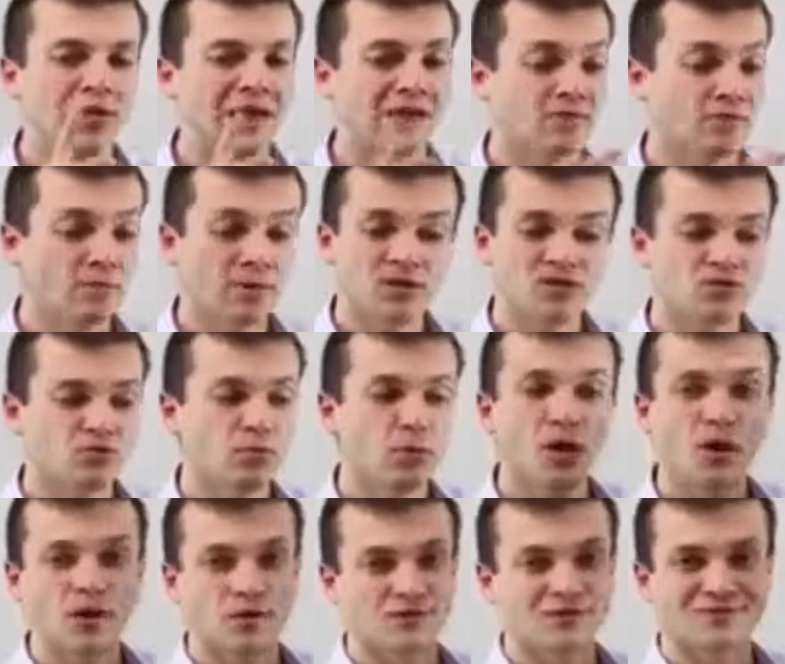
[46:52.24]
you will have a
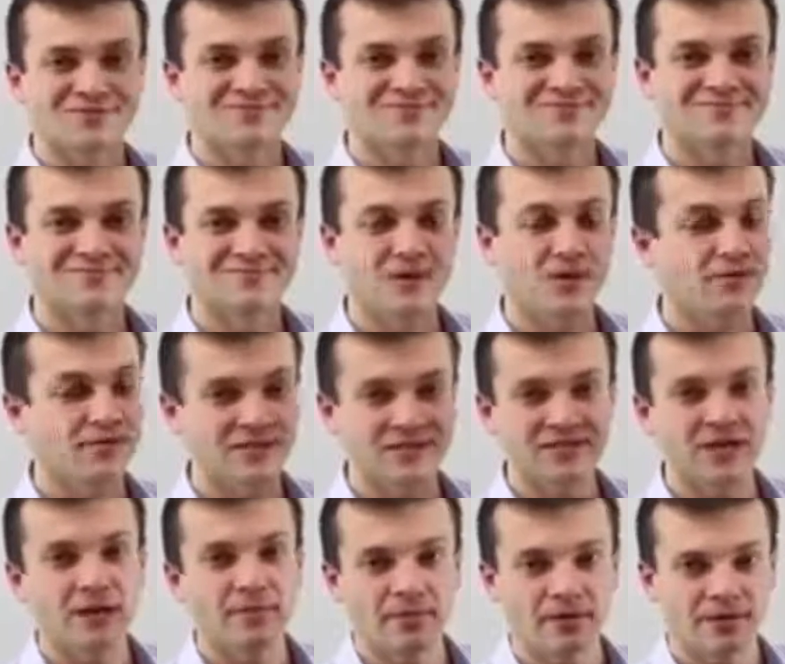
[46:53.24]
bunch of blogs
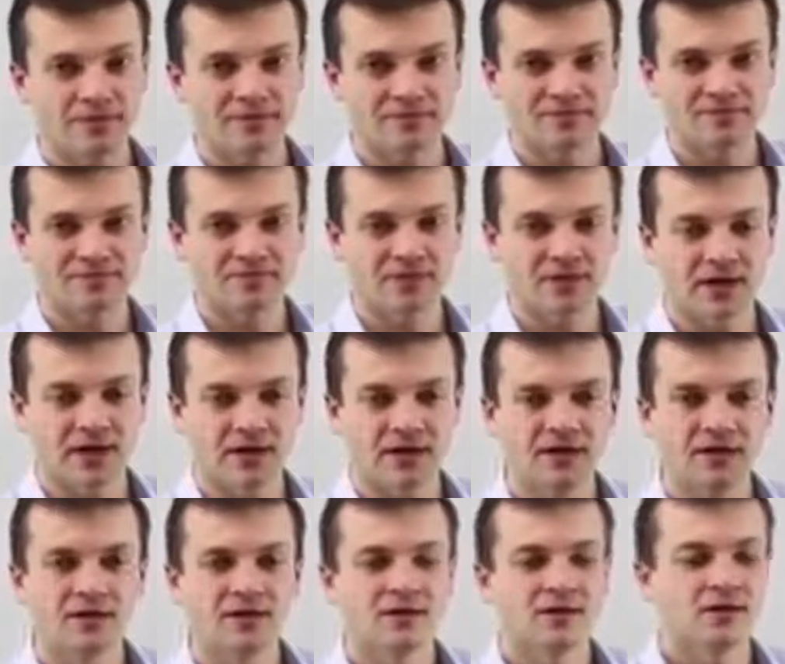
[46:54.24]
on that topic,
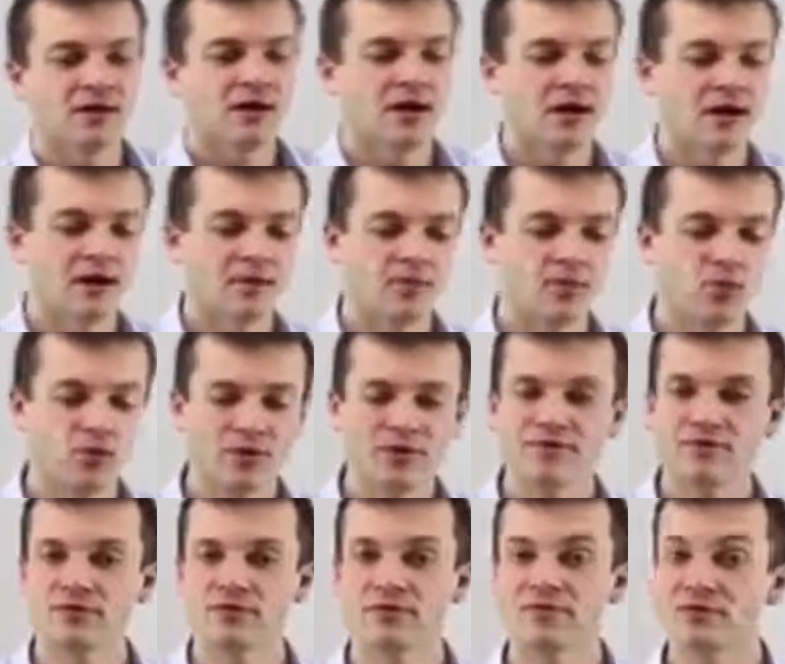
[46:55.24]
okay?
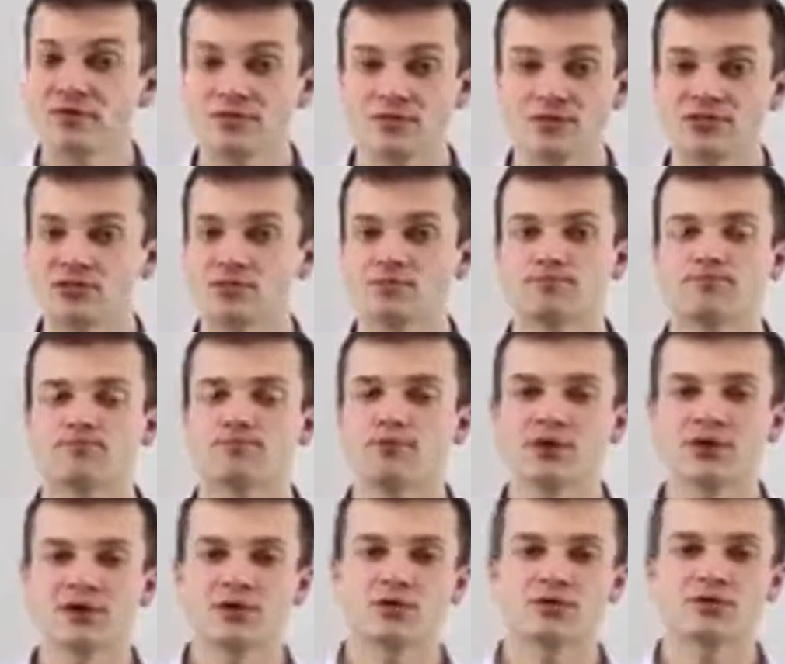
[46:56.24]
Or even if you just
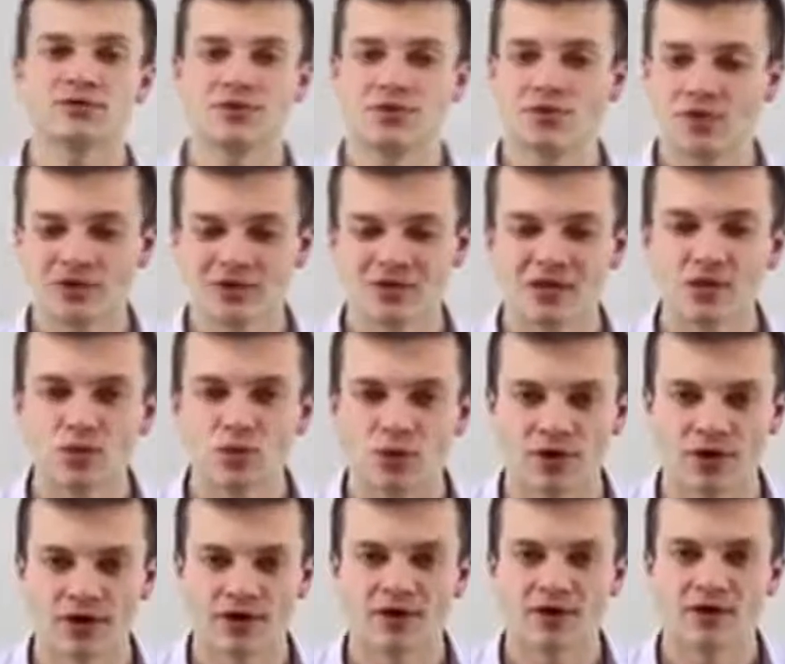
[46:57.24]
put a
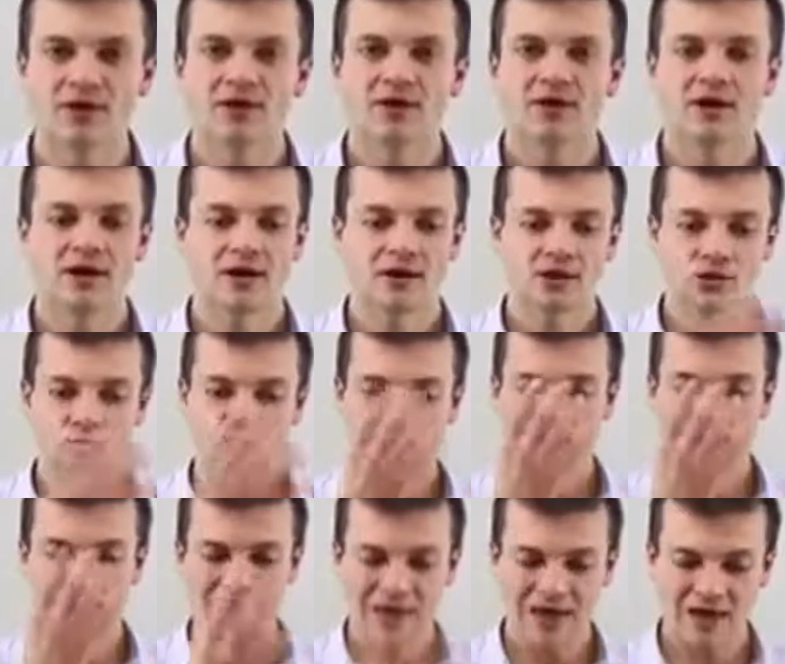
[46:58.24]
keyword in,
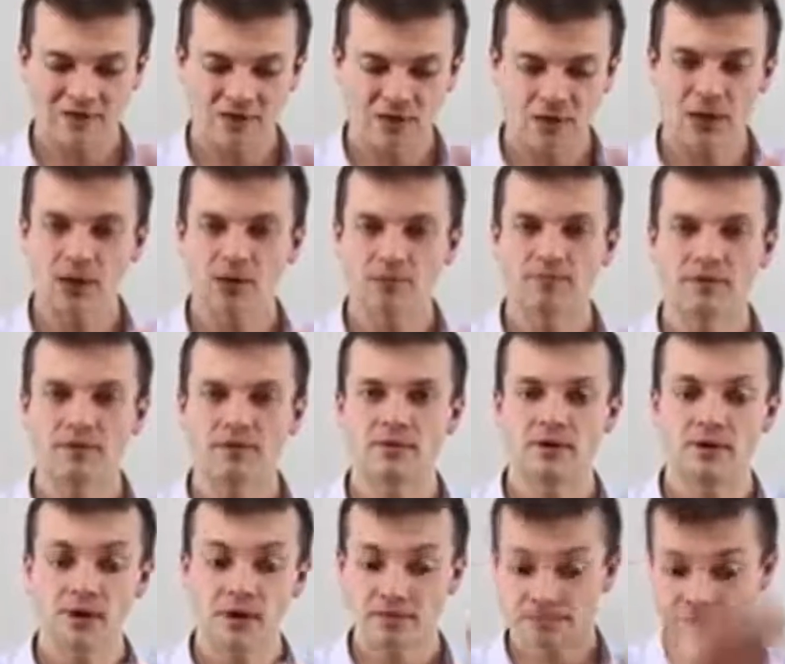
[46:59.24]
you will have a lot
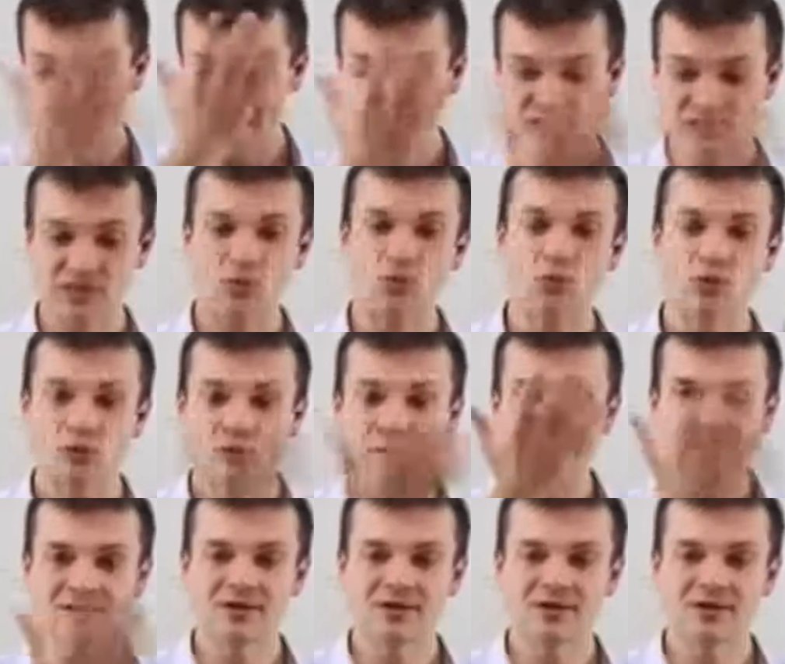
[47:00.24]
of pages that